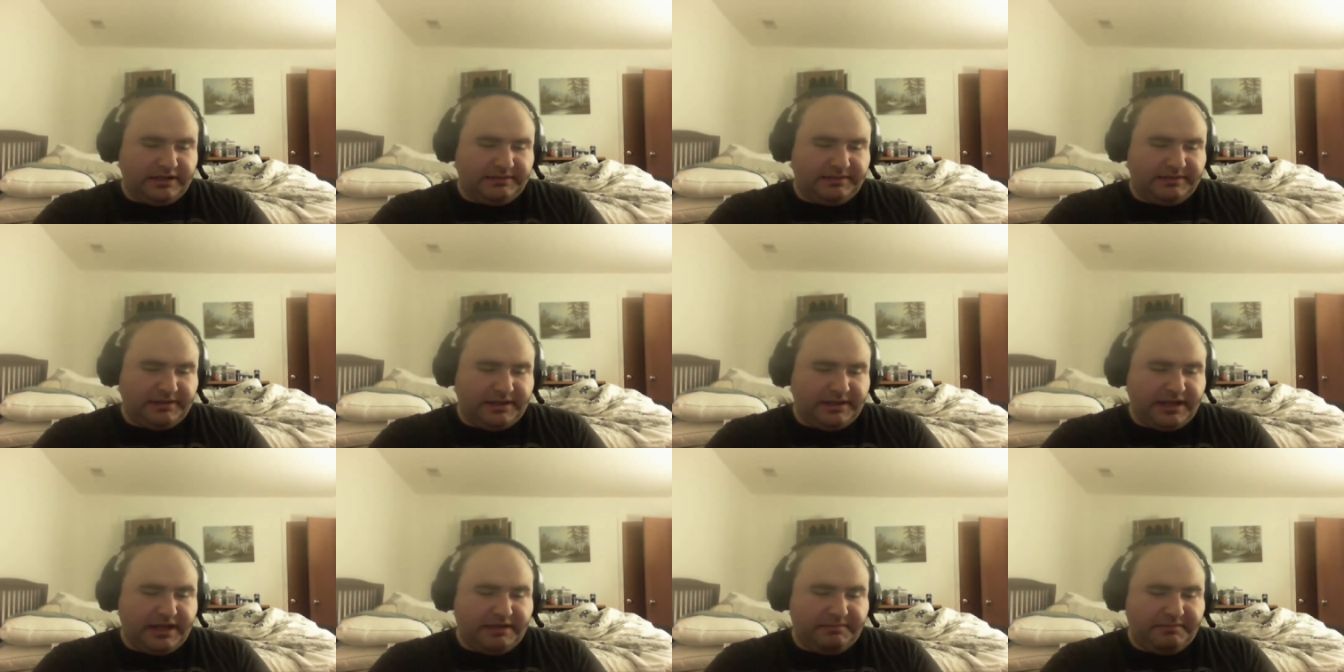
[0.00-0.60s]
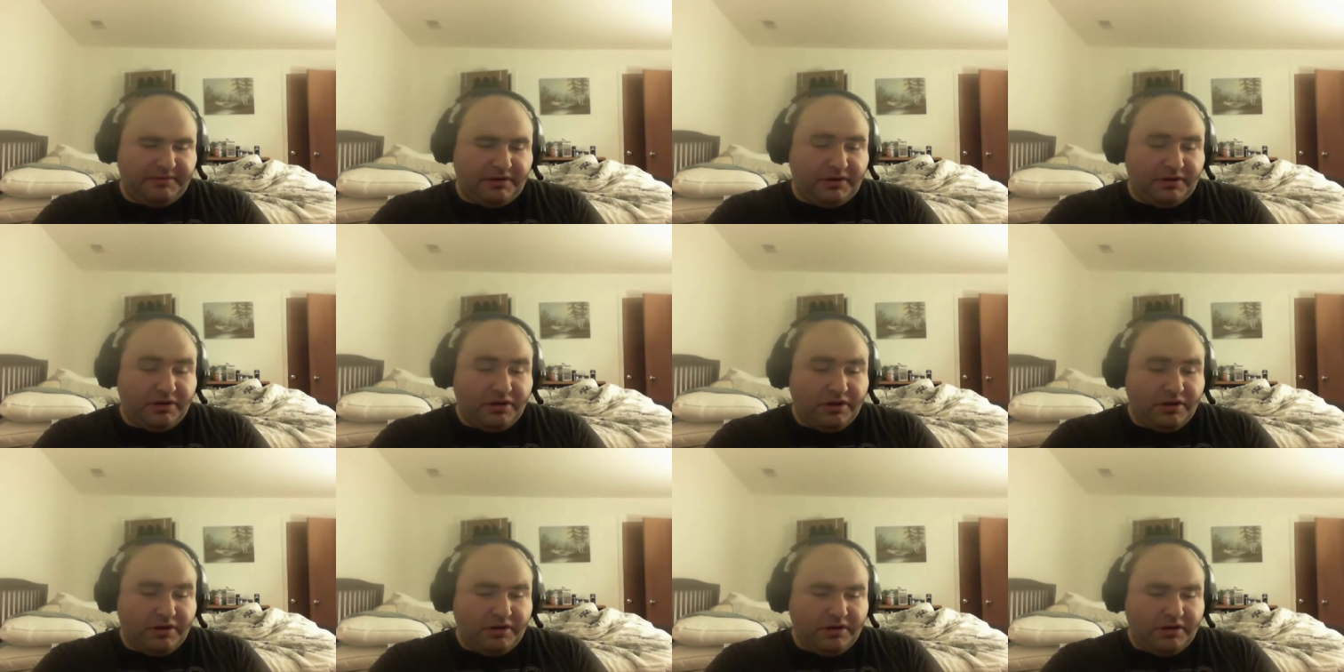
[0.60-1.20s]
not expect that,
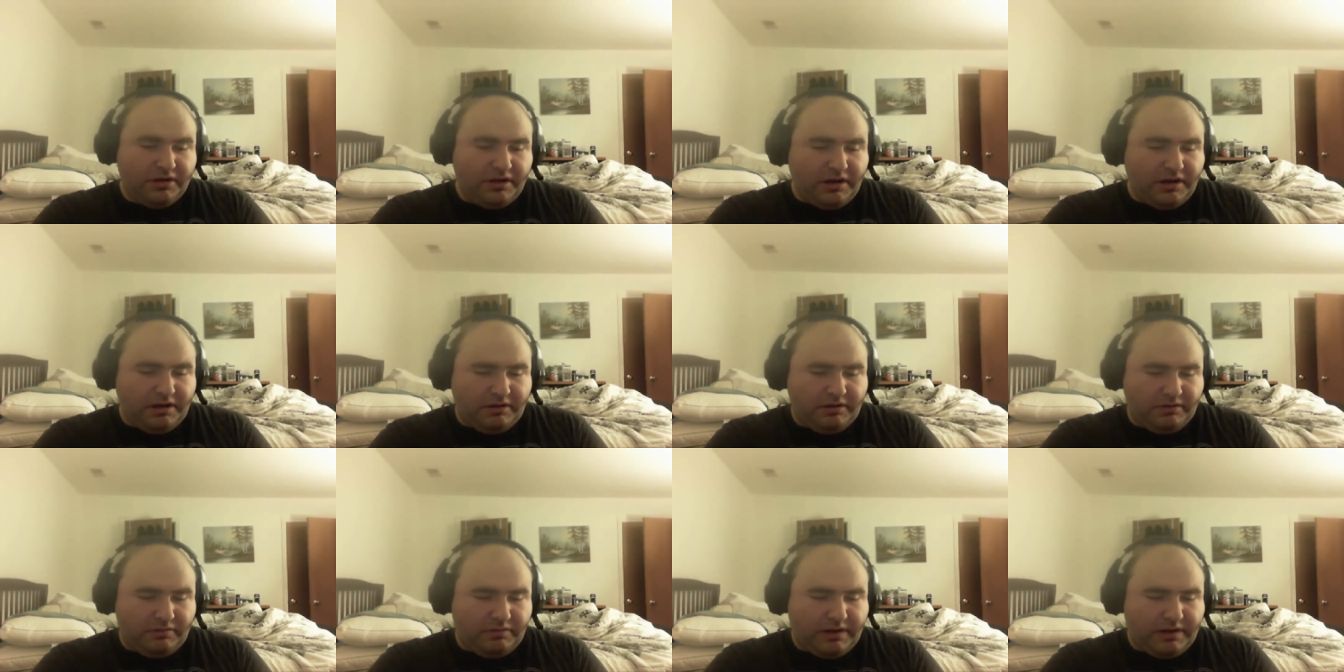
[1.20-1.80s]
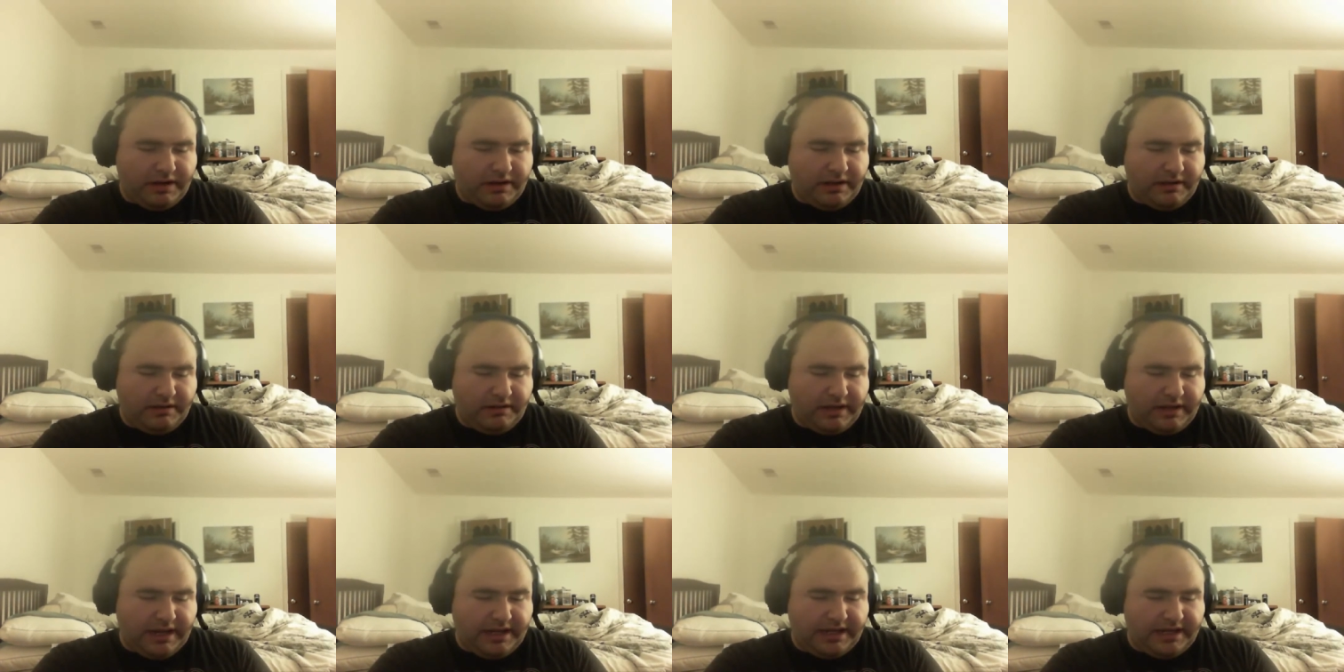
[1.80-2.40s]
but... oh,
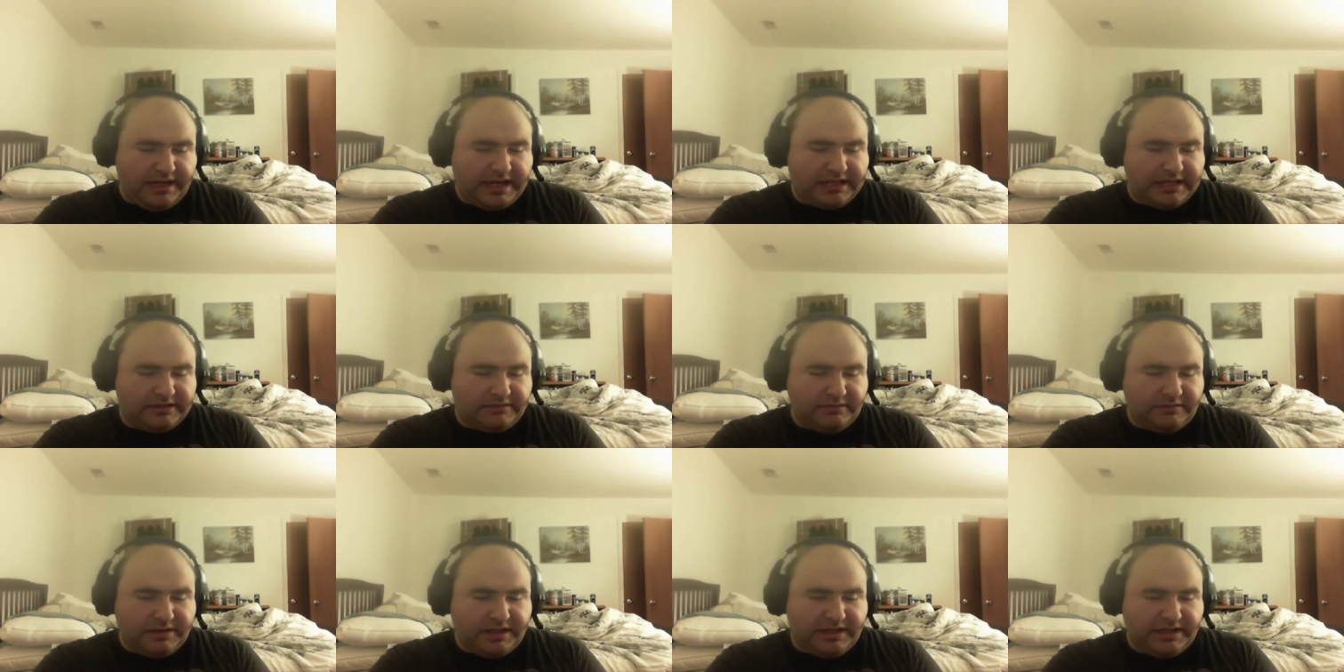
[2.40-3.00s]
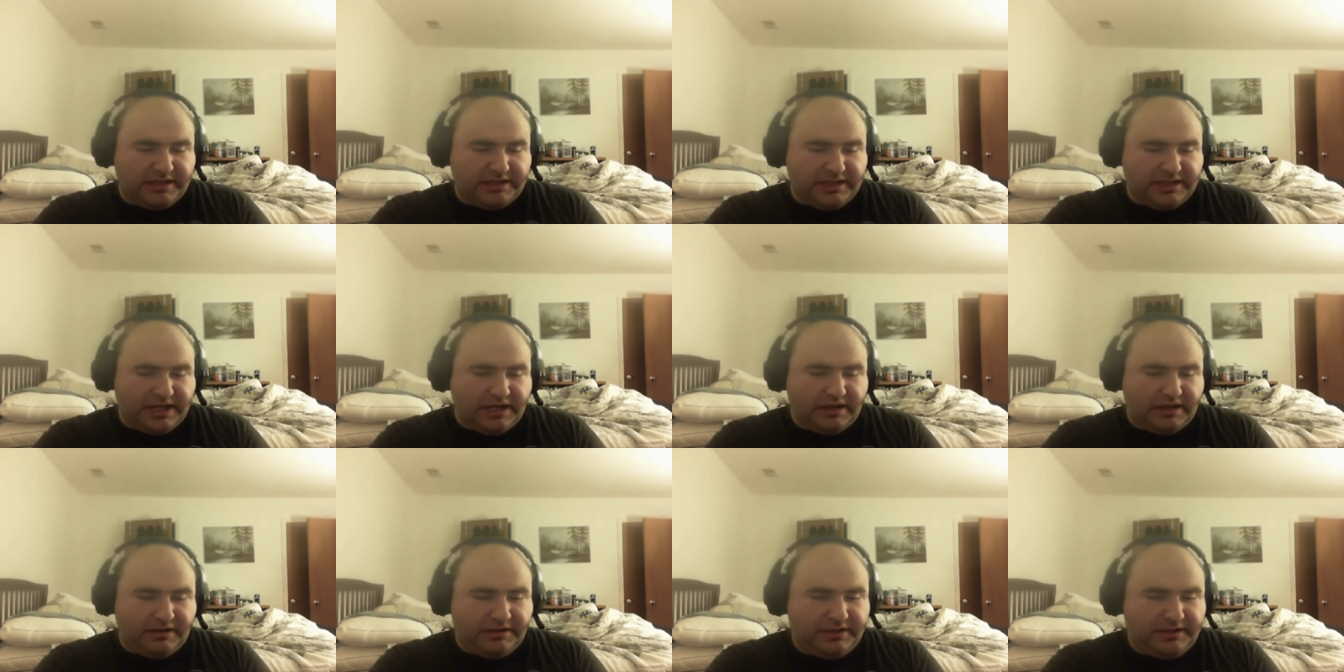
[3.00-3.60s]
well, I guess from what I
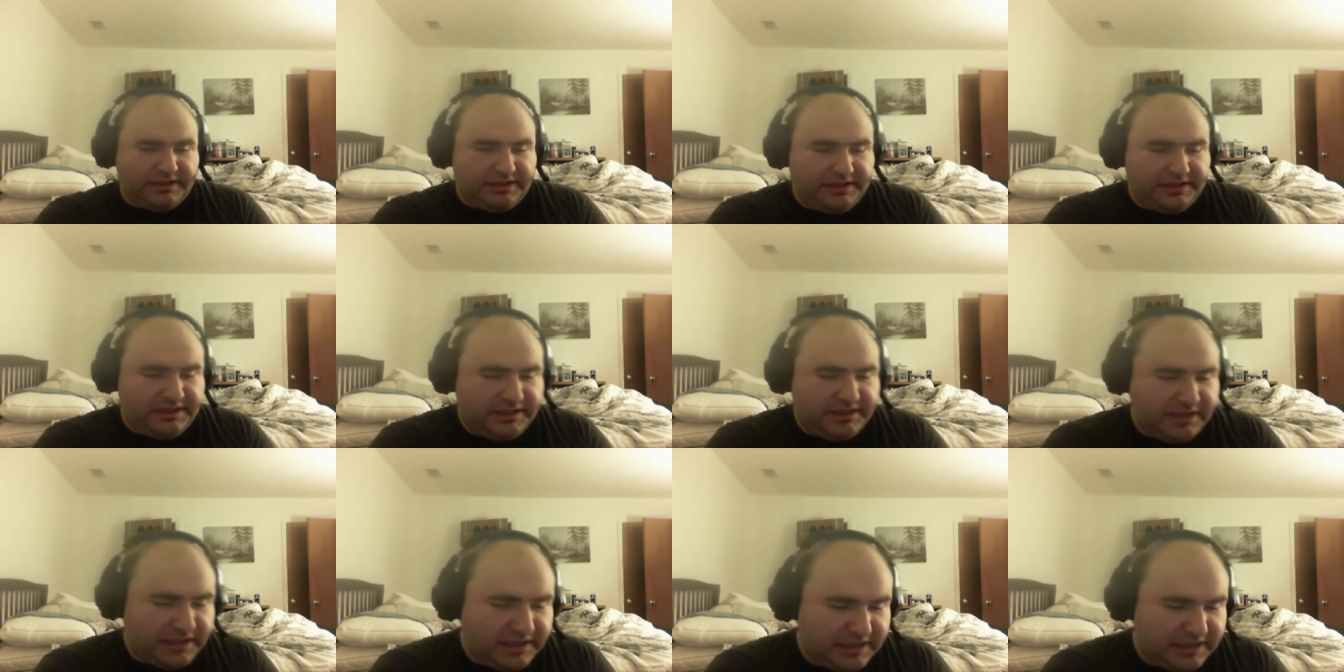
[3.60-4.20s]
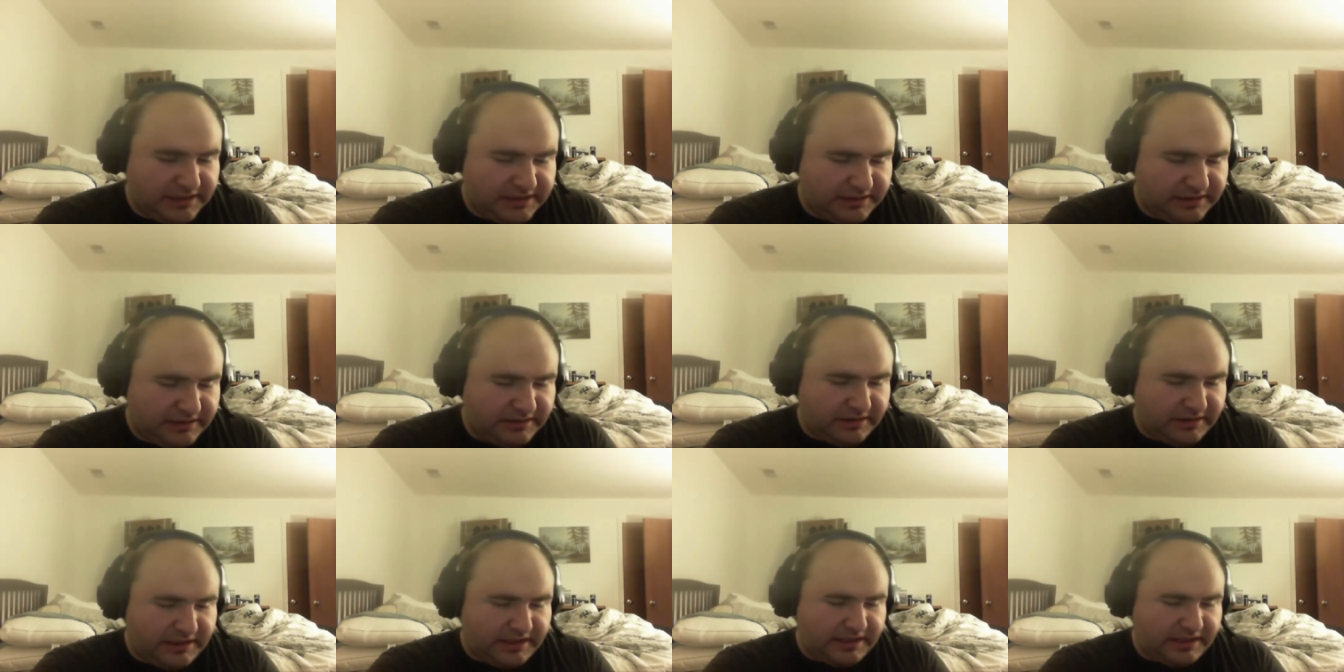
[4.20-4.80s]
could tell, this
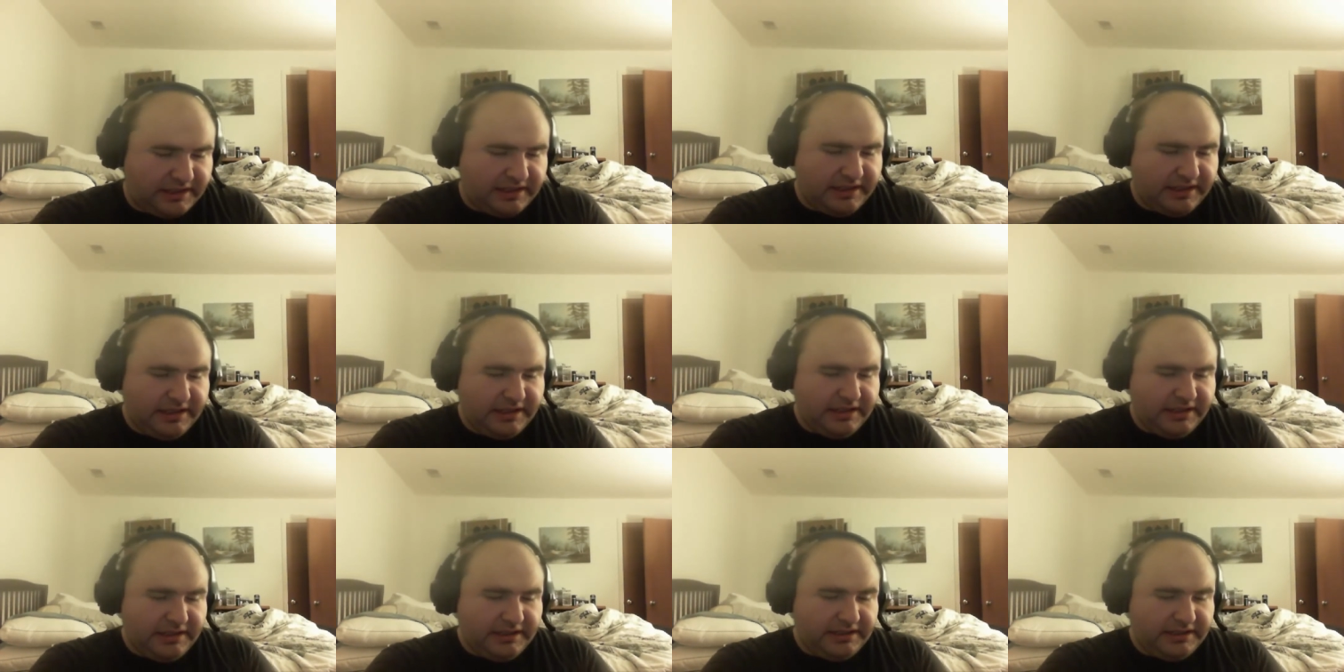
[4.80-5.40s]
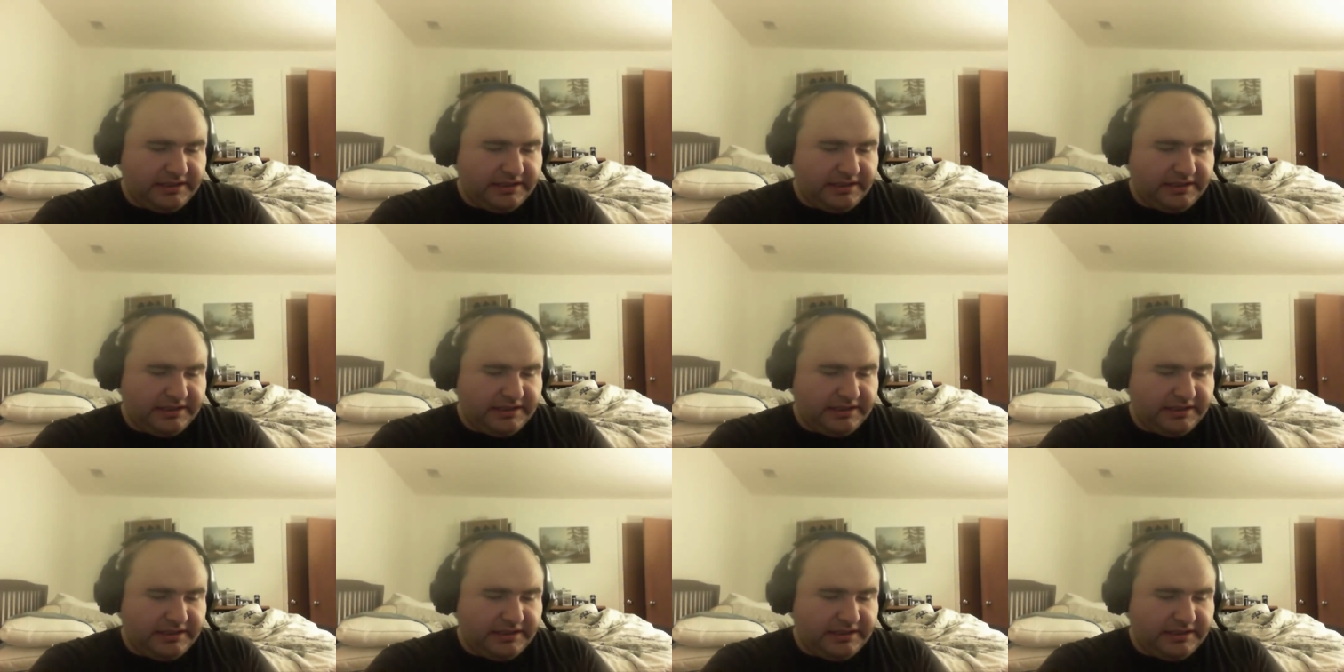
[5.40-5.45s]
does look like a